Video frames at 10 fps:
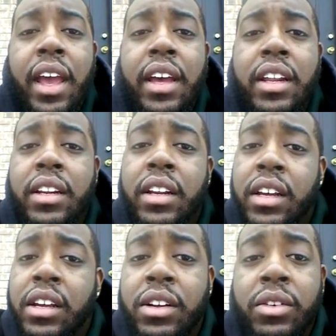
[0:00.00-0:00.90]
and
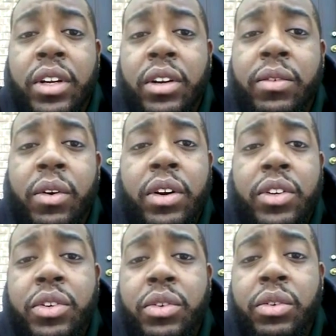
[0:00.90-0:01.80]
you look
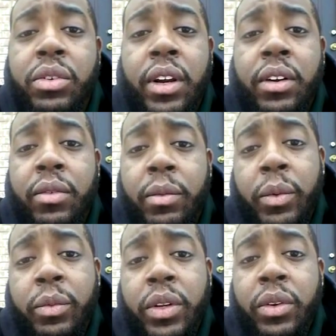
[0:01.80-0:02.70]
forward to hearing
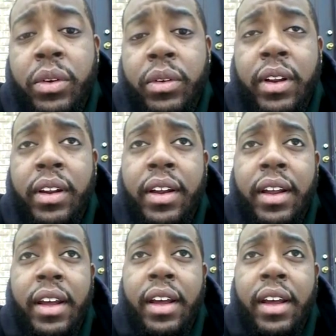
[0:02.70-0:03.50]
from them soon.